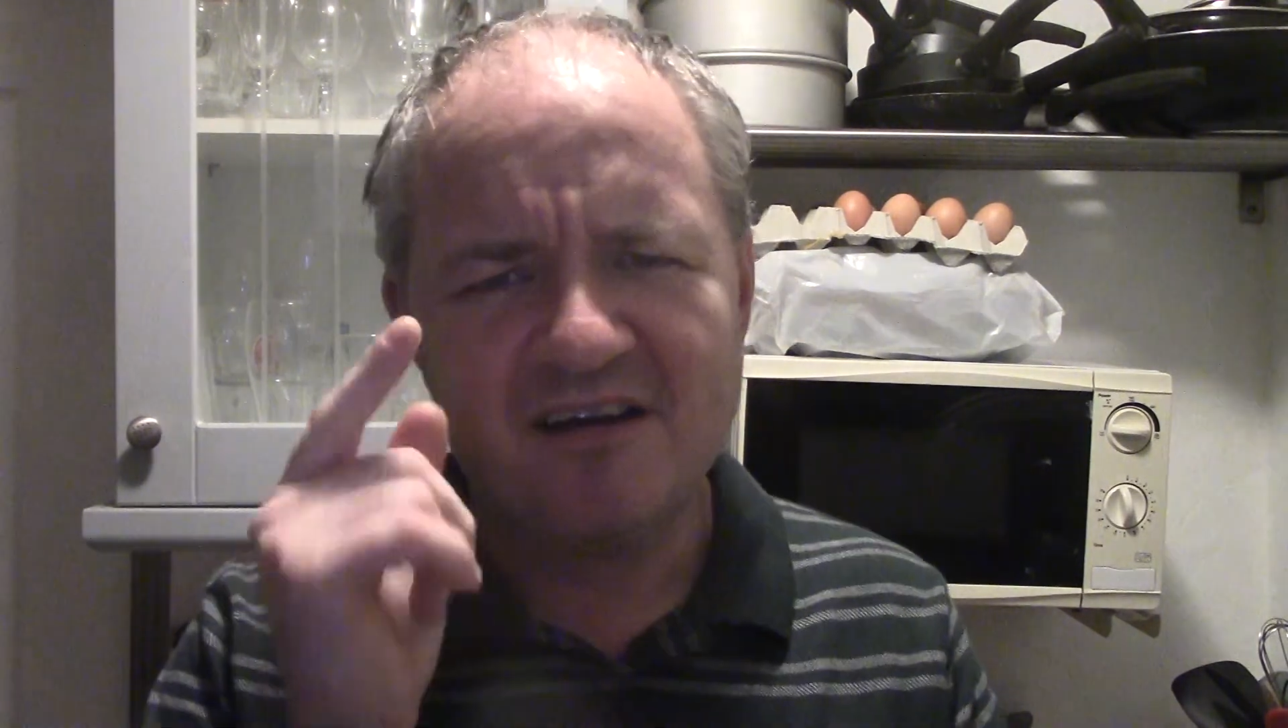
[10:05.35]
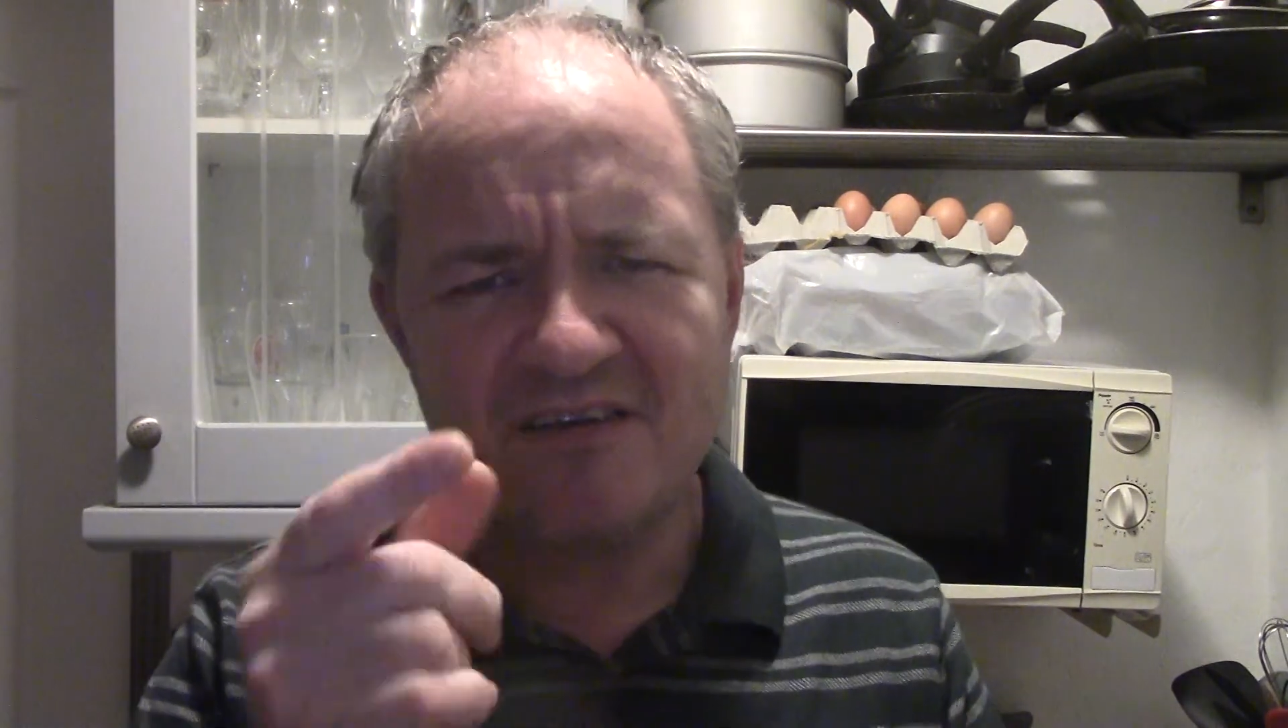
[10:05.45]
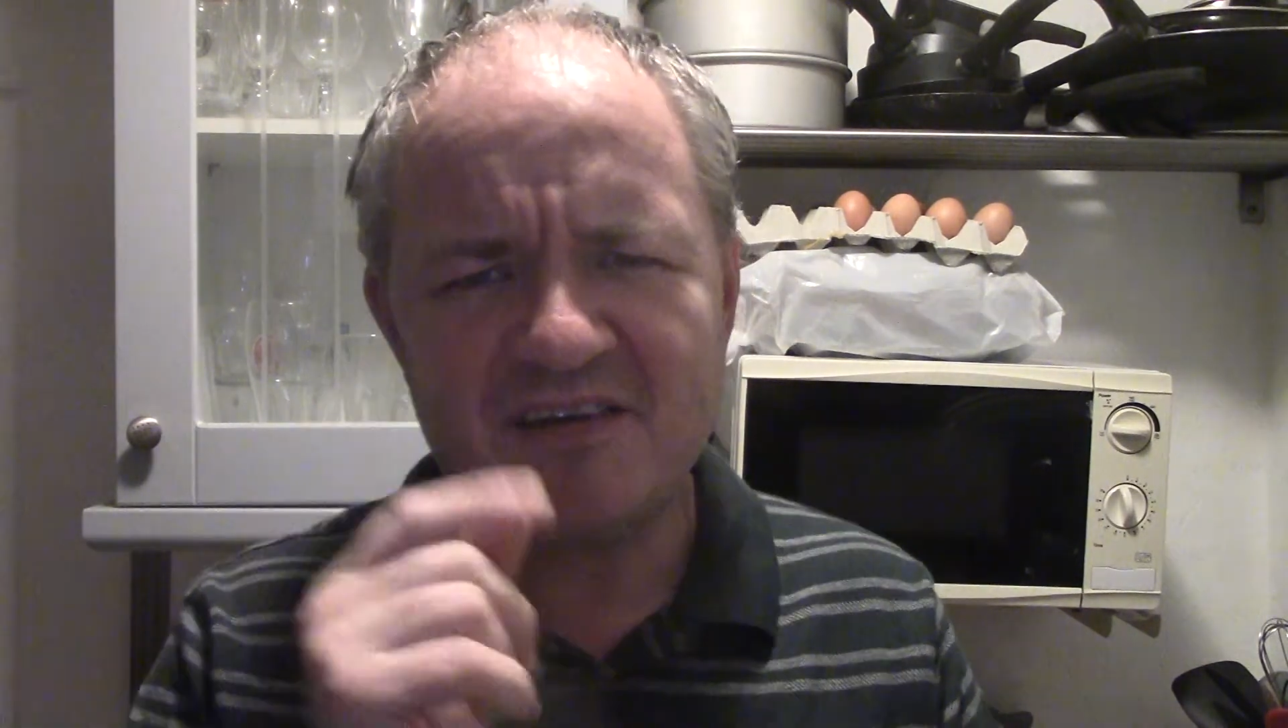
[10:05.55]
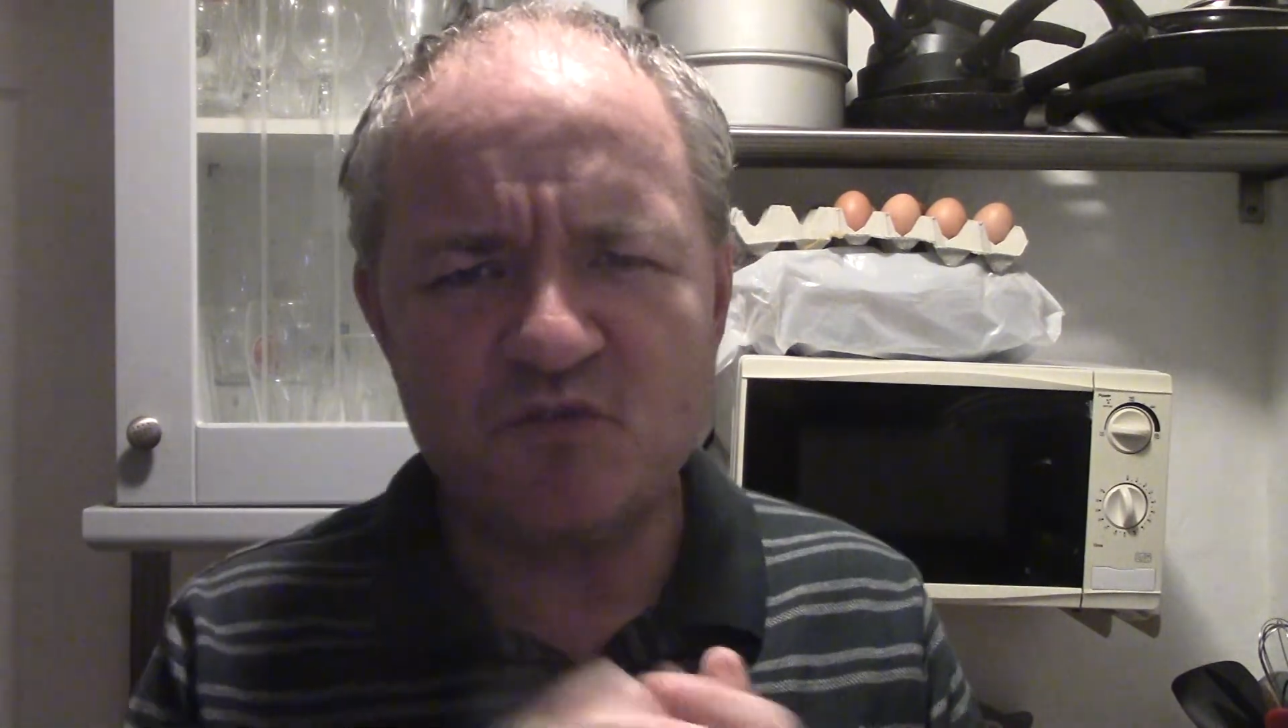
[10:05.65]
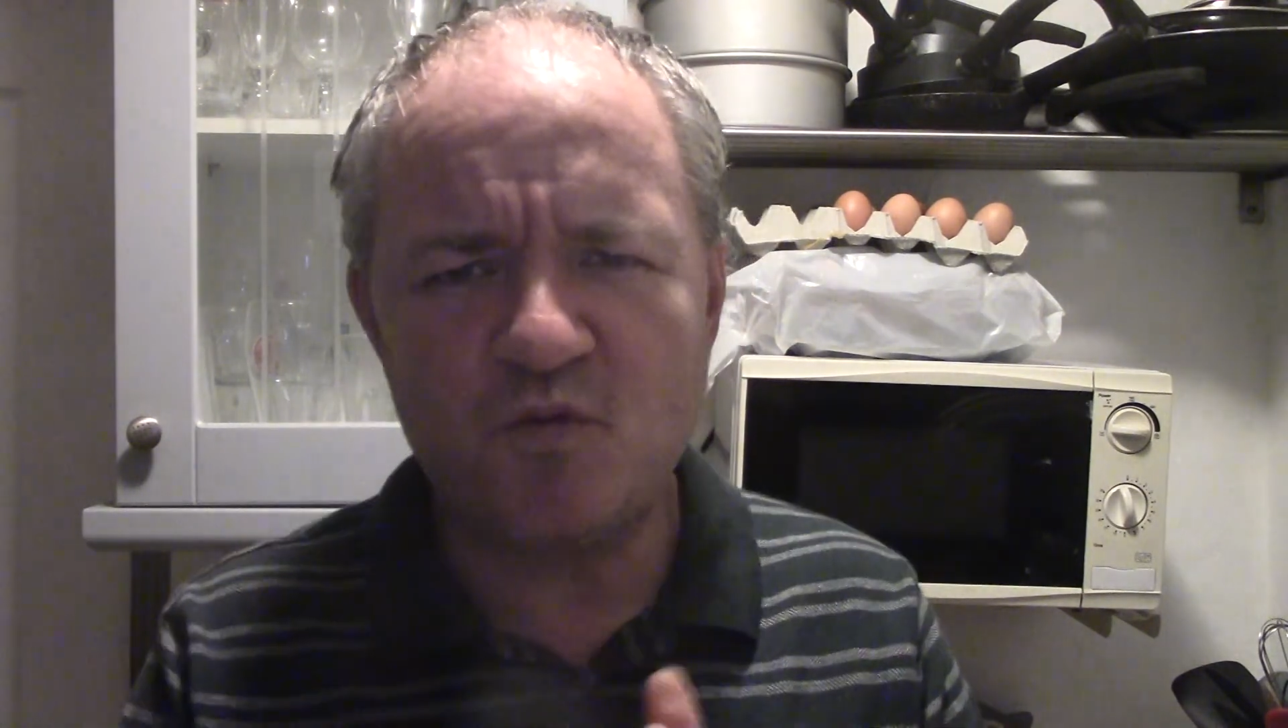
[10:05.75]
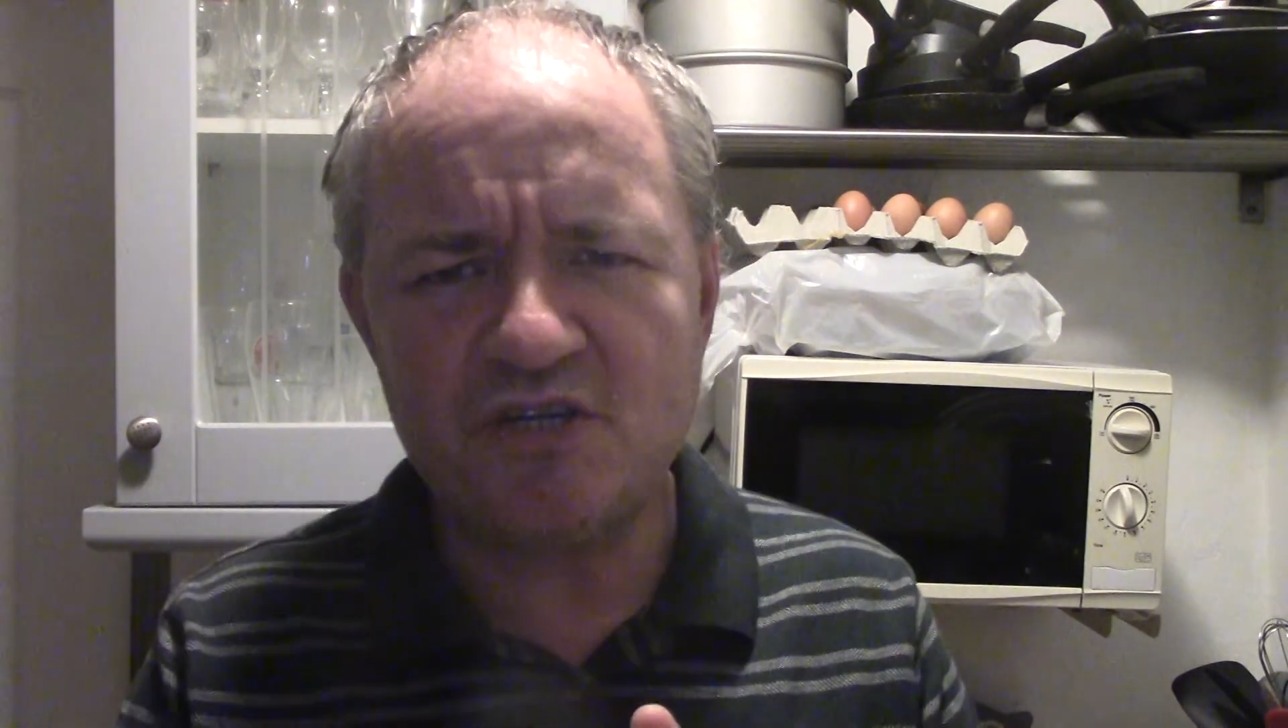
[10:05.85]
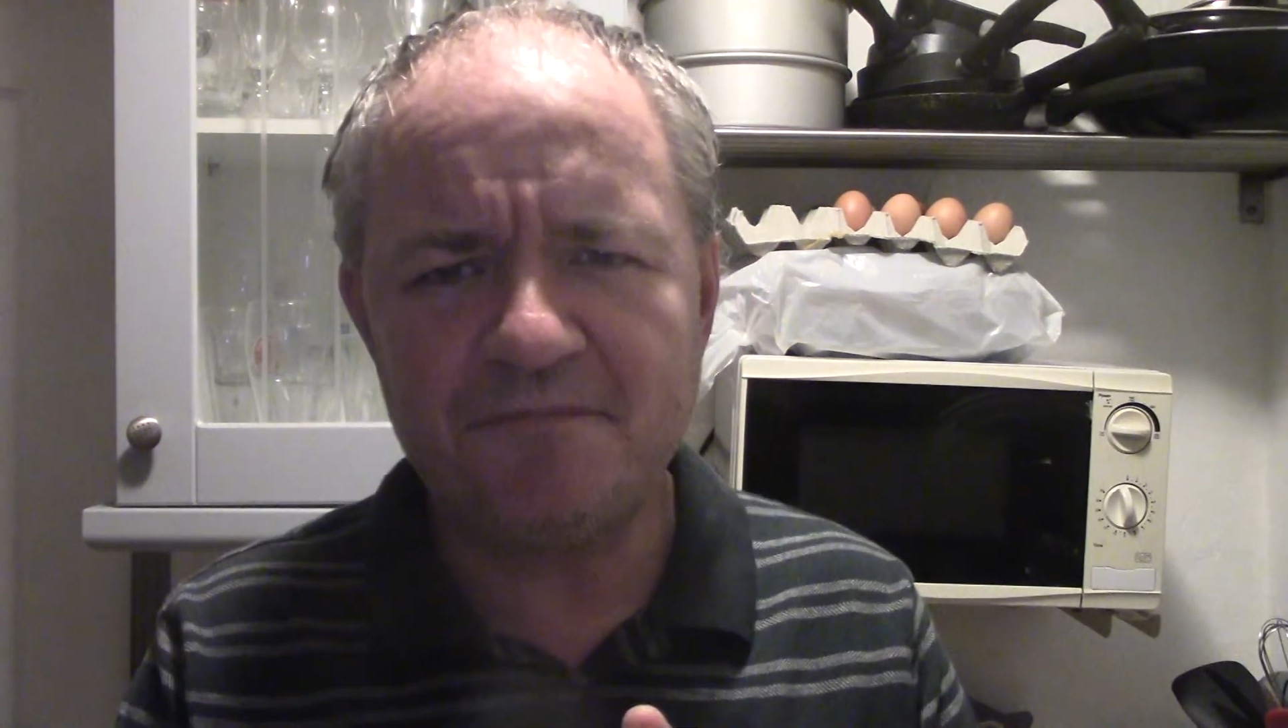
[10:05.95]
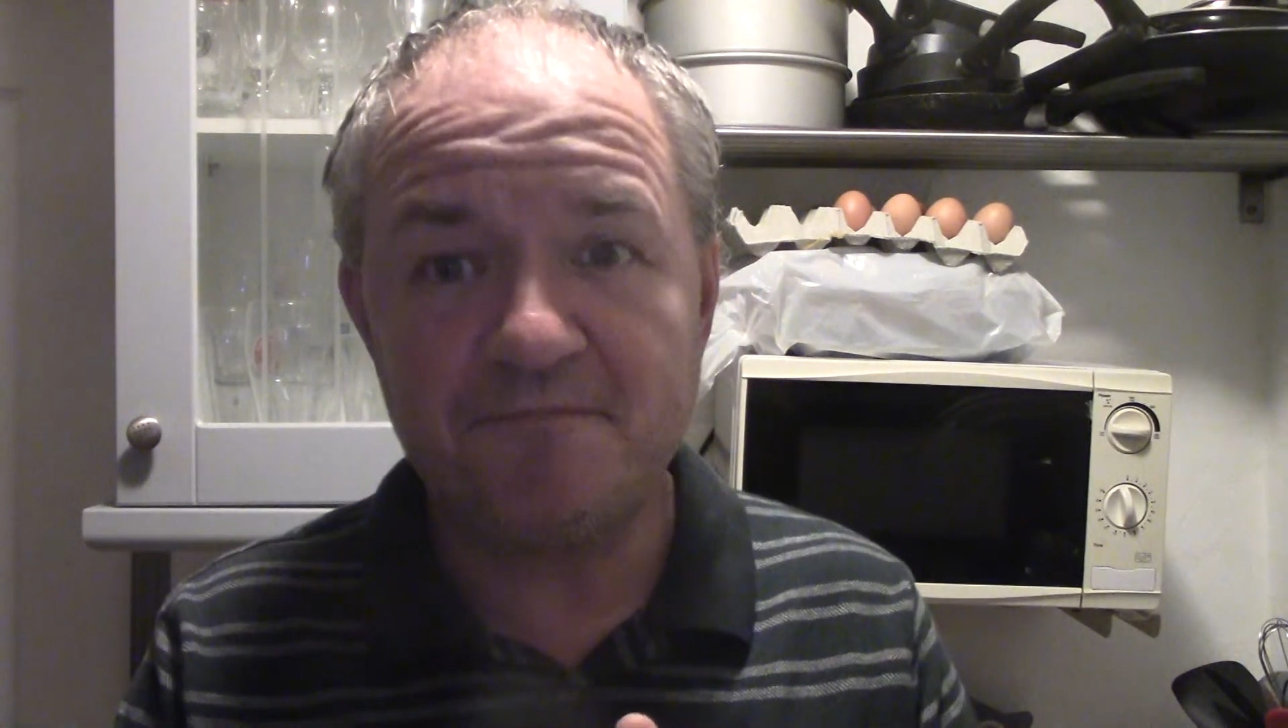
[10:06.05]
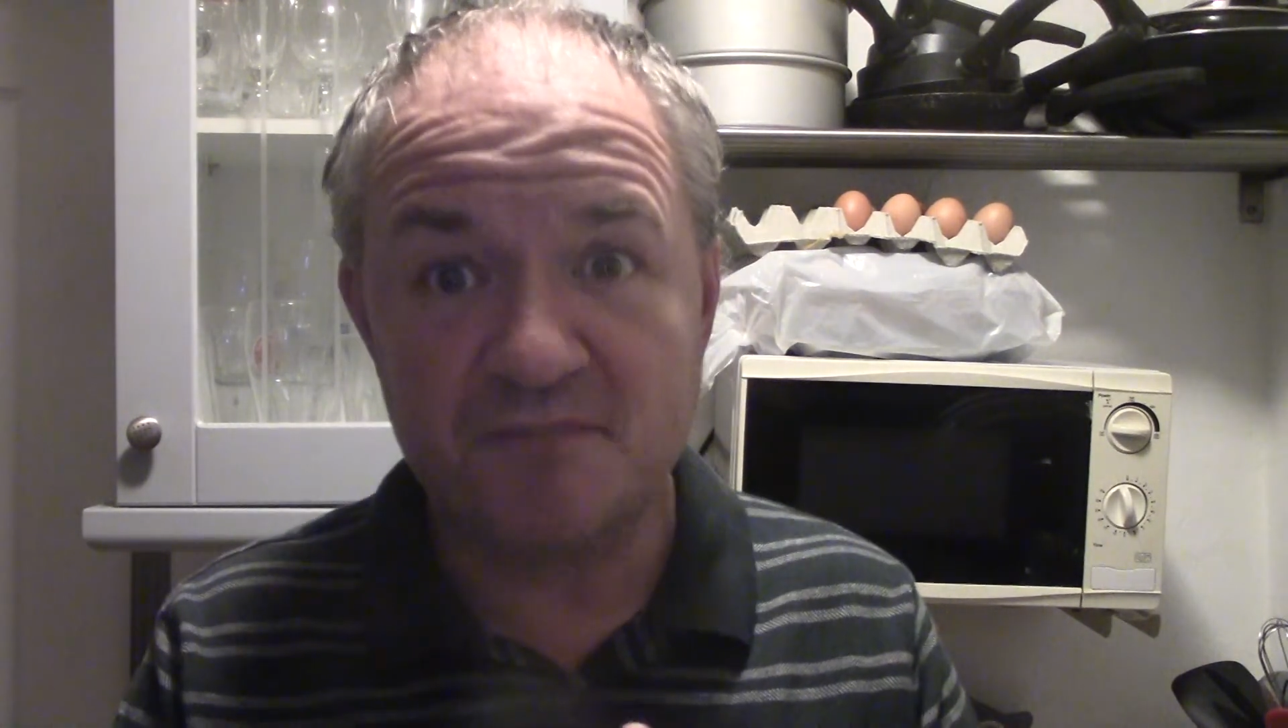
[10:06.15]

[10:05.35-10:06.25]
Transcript: thanks for watching